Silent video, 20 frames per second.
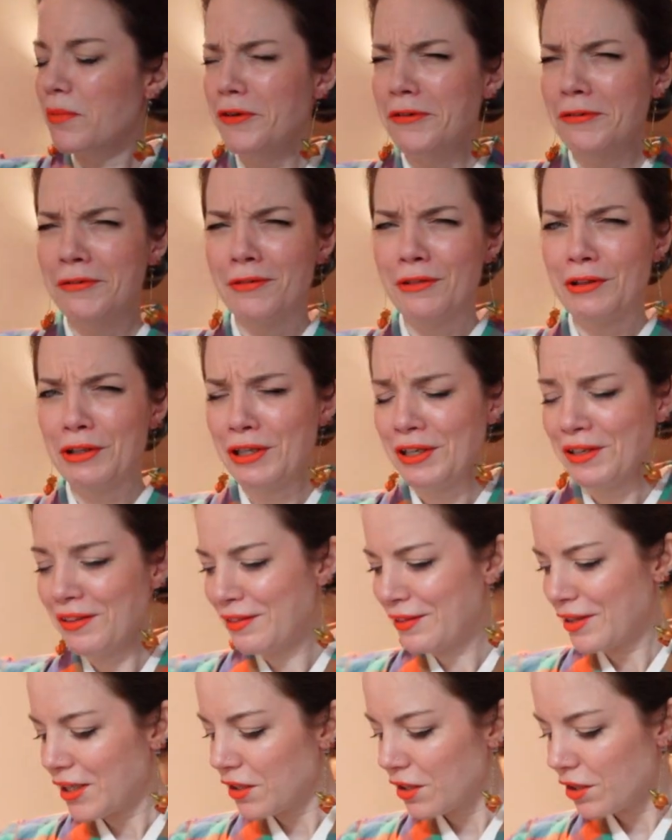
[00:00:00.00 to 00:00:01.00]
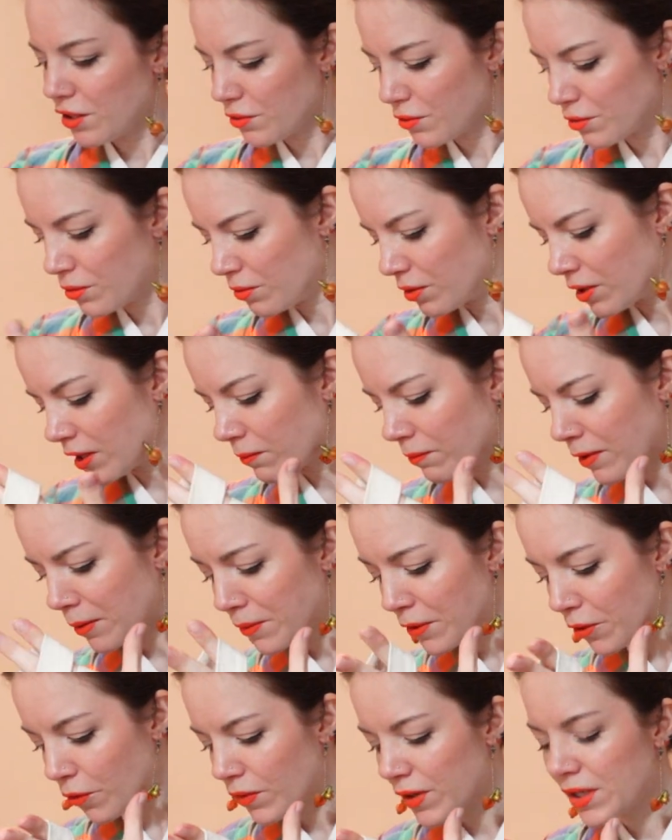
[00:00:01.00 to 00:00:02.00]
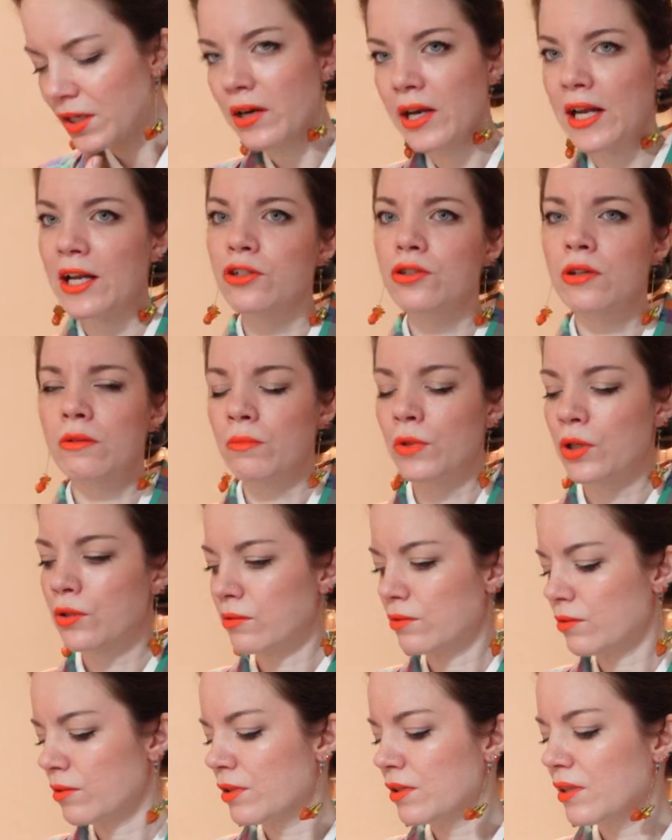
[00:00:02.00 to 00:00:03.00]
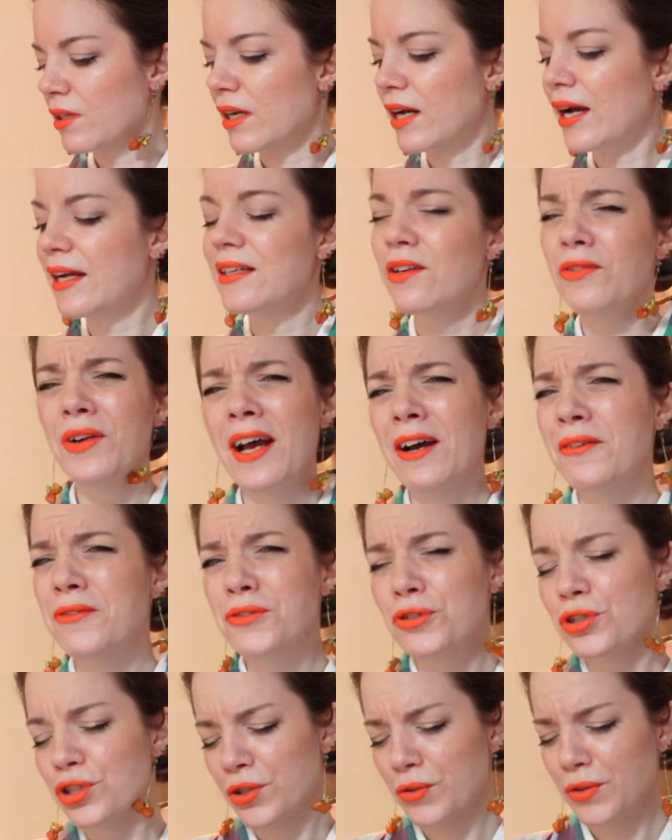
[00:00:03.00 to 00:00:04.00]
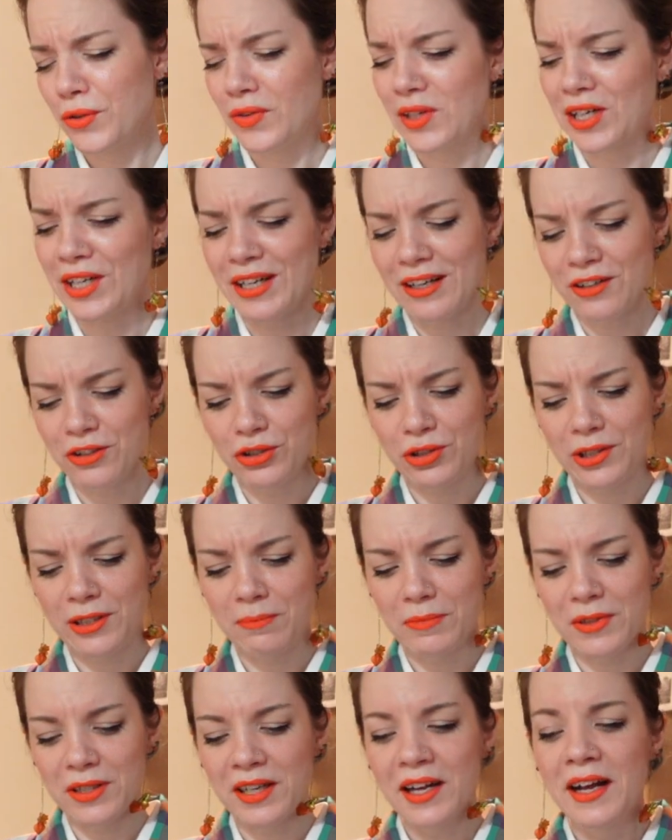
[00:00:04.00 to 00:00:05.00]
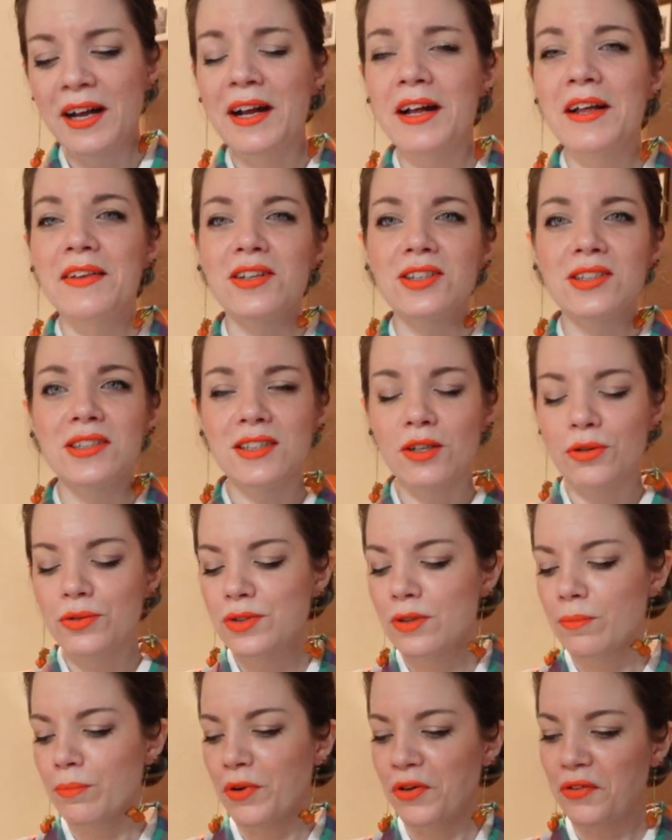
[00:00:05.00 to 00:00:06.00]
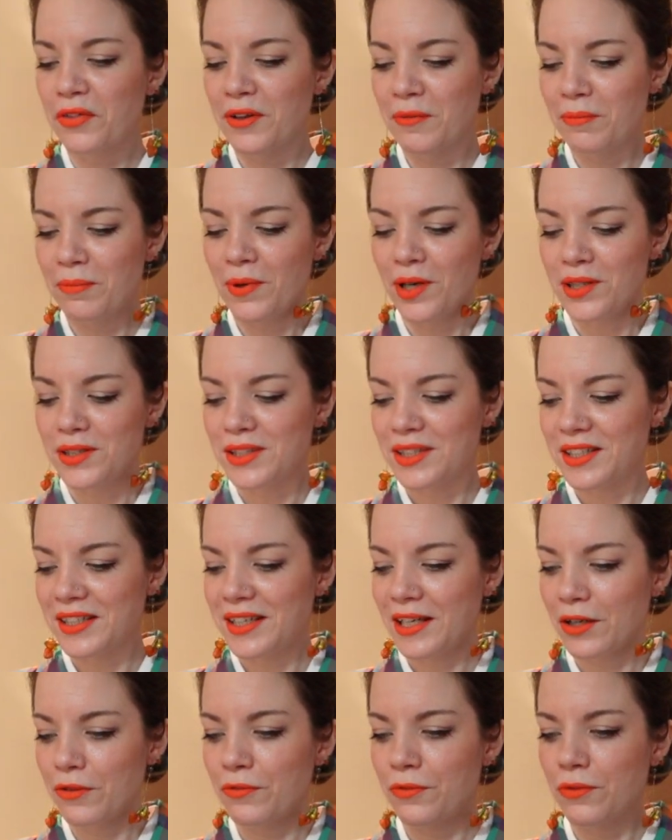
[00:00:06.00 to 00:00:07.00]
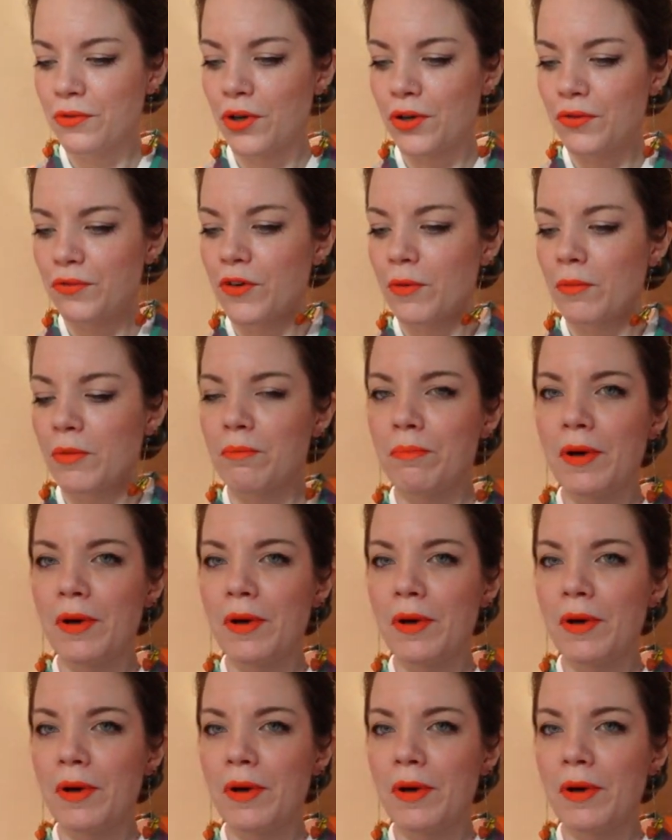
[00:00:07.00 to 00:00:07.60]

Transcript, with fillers: birthday. Thank you. And while we're already in hedgehog mode, I don't have to show you that actually, but this is also a birthday present I get got from a